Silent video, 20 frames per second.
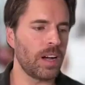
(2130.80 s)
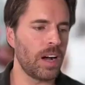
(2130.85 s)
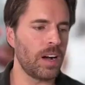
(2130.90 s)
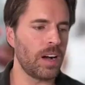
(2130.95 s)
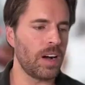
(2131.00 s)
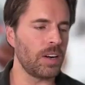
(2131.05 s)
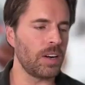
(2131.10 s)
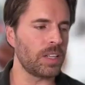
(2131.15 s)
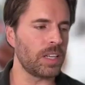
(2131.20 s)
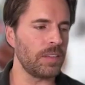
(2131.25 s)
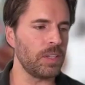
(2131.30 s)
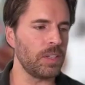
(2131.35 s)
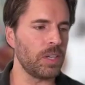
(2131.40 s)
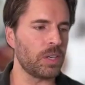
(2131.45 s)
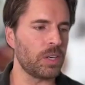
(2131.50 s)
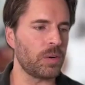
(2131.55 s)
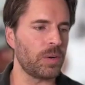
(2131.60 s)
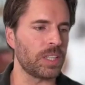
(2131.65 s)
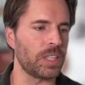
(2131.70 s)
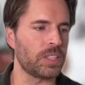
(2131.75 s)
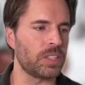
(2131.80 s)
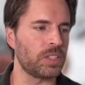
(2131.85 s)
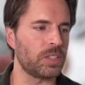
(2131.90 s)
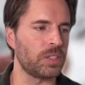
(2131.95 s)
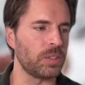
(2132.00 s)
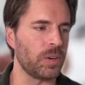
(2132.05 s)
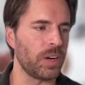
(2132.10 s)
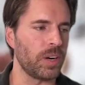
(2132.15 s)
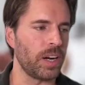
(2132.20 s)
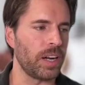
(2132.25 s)
I'll give you a quick
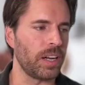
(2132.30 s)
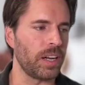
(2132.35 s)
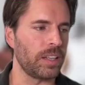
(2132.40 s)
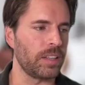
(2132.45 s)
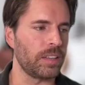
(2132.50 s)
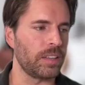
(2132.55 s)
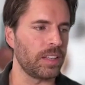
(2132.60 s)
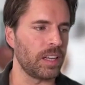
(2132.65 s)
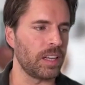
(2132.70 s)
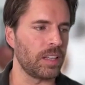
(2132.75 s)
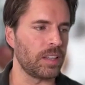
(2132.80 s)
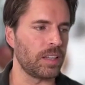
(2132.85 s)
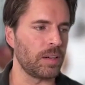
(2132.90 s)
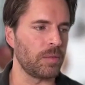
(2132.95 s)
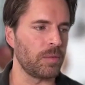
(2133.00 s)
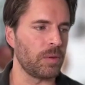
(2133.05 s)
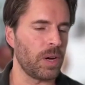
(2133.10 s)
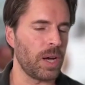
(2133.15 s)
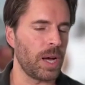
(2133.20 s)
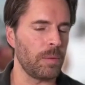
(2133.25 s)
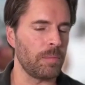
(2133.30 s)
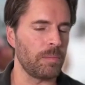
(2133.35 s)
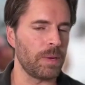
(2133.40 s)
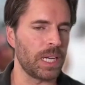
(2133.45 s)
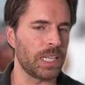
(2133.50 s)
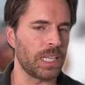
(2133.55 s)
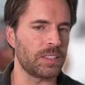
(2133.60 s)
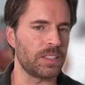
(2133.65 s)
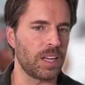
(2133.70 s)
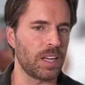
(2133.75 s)
story that will help
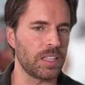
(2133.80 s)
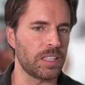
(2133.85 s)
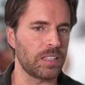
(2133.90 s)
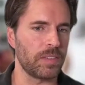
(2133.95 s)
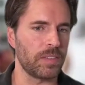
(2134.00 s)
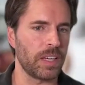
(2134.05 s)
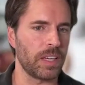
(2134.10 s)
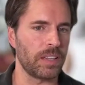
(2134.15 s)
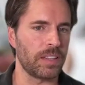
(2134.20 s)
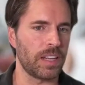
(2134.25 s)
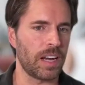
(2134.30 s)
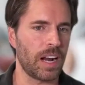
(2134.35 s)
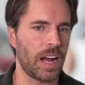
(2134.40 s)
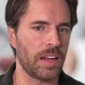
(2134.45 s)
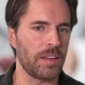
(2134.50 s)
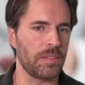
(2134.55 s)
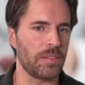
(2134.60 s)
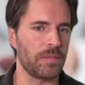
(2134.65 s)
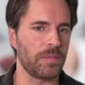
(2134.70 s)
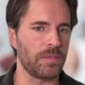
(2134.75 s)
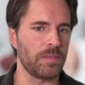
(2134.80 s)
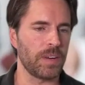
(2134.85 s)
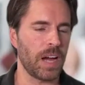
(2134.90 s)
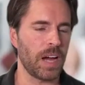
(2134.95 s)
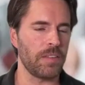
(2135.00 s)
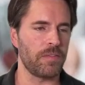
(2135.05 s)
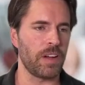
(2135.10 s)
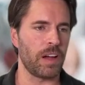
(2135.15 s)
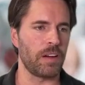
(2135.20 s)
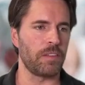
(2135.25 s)
make sense of it, that
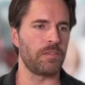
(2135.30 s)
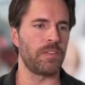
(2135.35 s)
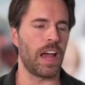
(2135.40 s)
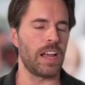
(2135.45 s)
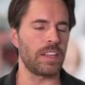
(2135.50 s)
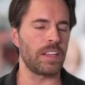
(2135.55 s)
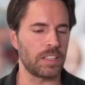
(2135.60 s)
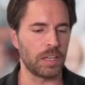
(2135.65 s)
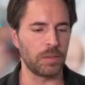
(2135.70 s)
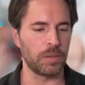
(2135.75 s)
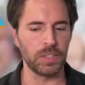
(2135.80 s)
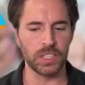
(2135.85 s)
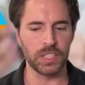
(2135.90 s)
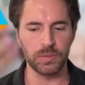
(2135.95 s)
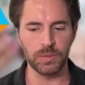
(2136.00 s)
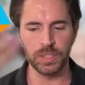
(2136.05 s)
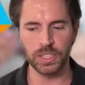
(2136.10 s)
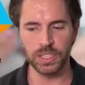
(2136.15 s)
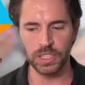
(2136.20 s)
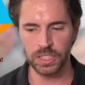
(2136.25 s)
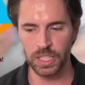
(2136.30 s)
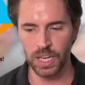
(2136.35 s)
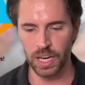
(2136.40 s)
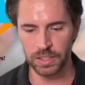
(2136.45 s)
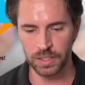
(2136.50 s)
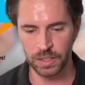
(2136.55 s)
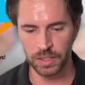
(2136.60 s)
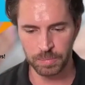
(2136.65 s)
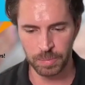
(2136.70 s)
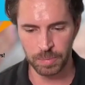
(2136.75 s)
I found fascinating. We just
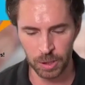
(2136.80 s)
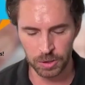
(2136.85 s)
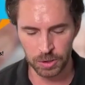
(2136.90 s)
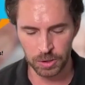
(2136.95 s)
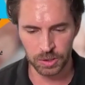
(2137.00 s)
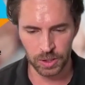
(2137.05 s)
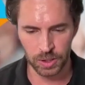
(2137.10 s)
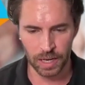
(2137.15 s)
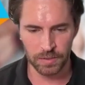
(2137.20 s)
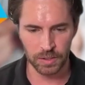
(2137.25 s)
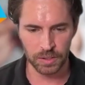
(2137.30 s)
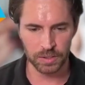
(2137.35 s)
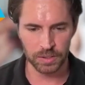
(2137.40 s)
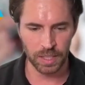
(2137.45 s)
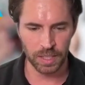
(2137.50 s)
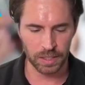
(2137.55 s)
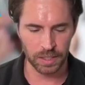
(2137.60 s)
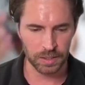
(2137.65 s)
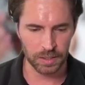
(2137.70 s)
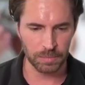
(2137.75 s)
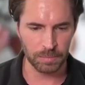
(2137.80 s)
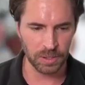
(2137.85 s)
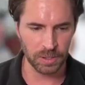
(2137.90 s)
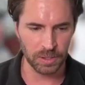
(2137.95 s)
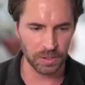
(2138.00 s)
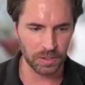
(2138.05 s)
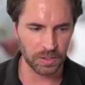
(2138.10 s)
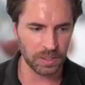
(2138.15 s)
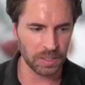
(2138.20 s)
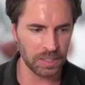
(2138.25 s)
got this post-travel
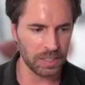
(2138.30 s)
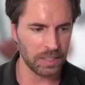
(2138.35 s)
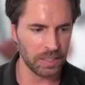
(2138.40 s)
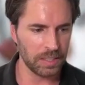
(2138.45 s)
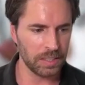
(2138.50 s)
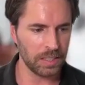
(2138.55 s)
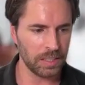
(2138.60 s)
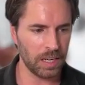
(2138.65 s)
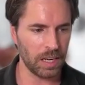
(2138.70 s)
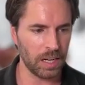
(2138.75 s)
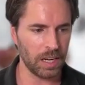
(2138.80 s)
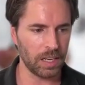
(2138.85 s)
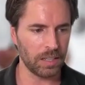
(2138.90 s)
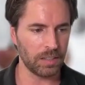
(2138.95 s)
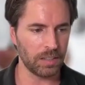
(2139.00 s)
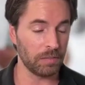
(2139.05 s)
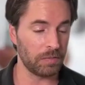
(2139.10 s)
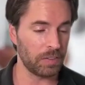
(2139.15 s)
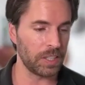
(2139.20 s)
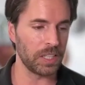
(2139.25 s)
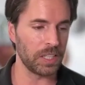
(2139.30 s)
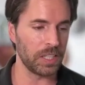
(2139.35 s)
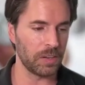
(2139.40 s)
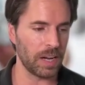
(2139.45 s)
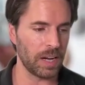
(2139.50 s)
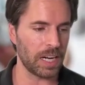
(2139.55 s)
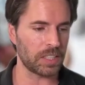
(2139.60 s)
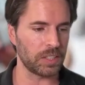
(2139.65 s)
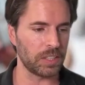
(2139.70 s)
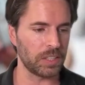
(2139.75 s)
testimonial, a video
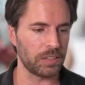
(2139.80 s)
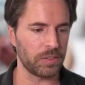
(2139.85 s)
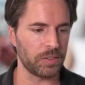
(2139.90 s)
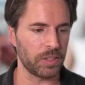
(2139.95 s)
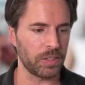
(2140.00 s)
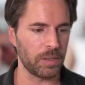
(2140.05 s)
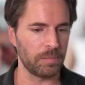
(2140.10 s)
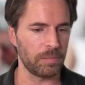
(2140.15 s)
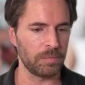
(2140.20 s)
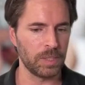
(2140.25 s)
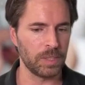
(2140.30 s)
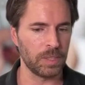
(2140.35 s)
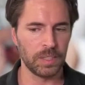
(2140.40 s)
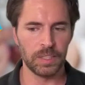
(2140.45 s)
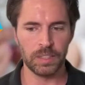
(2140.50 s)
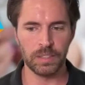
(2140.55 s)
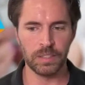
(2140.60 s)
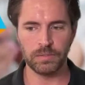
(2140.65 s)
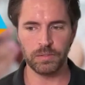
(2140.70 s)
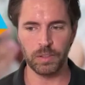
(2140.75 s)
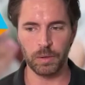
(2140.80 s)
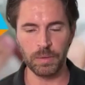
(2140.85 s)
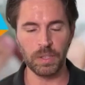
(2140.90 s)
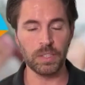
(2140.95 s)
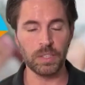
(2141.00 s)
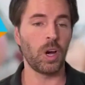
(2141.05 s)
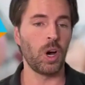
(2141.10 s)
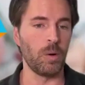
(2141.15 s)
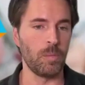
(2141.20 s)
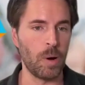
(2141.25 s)
actually from
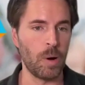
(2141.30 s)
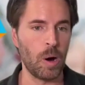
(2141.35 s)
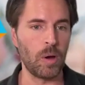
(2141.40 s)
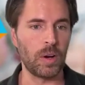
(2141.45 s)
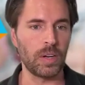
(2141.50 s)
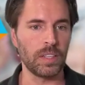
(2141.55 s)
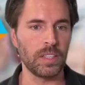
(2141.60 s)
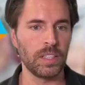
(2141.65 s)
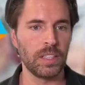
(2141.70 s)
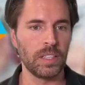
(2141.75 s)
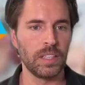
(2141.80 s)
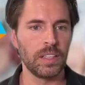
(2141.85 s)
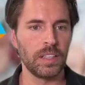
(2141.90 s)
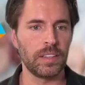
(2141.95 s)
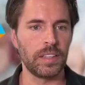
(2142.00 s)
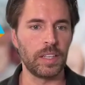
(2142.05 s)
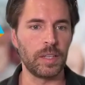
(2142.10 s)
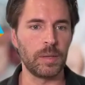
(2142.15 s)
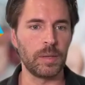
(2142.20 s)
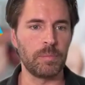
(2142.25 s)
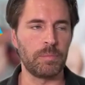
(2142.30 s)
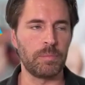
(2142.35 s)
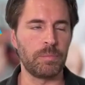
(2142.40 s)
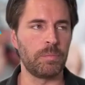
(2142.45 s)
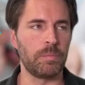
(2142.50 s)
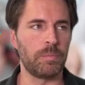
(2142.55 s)
this homeowner that had